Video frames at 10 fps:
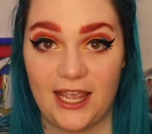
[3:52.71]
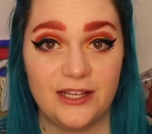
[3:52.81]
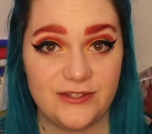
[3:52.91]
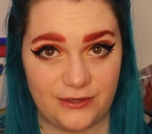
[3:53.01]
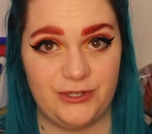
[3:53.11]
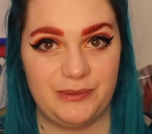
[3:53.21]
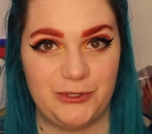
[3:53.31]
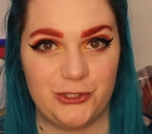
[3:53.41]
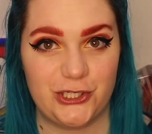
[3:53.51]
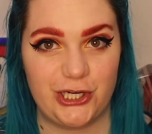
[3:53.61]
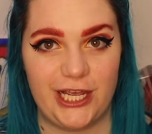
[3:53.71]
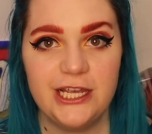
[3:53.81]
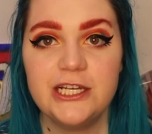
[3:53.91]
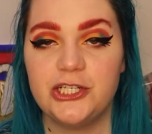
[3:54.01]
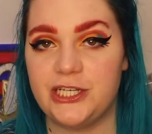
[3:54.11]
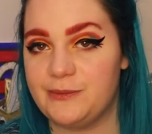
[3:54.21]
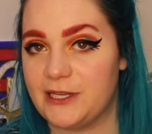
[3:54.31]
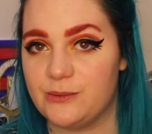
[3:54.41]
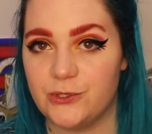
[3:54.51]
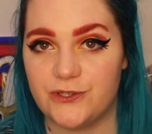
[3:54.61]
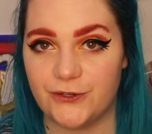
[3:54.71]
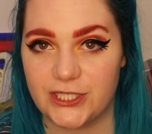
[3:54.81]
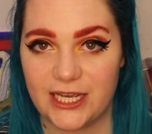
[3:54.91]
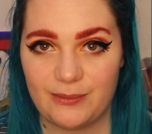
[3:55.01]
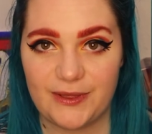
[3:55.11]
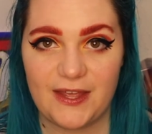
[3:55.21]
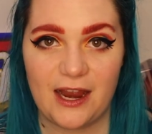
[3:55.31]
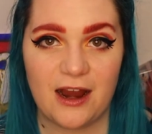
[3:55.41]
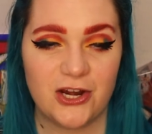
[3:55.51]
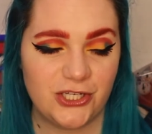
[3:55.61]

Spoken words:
And so does Patricia. She spends most of her time in there,